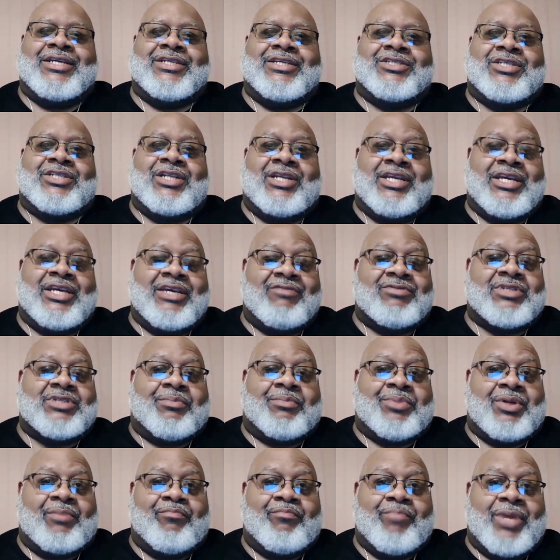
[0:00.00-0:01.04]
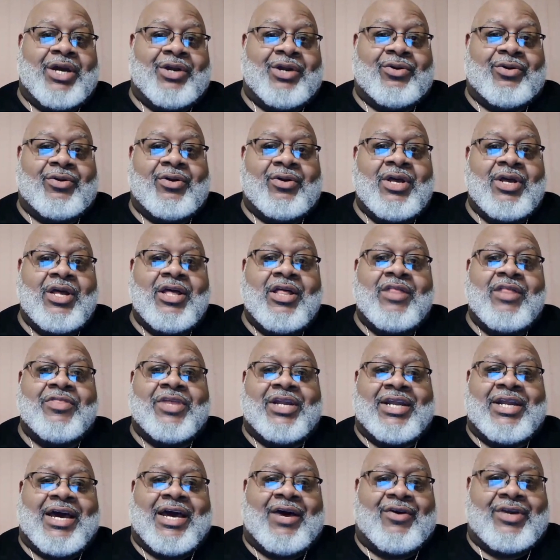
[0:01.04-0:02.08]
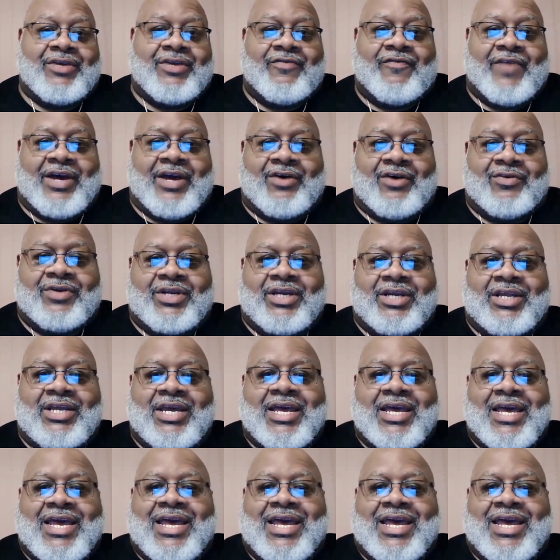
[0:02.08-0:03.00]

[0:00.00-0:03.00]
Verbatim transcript: is to leave something better than how he found it.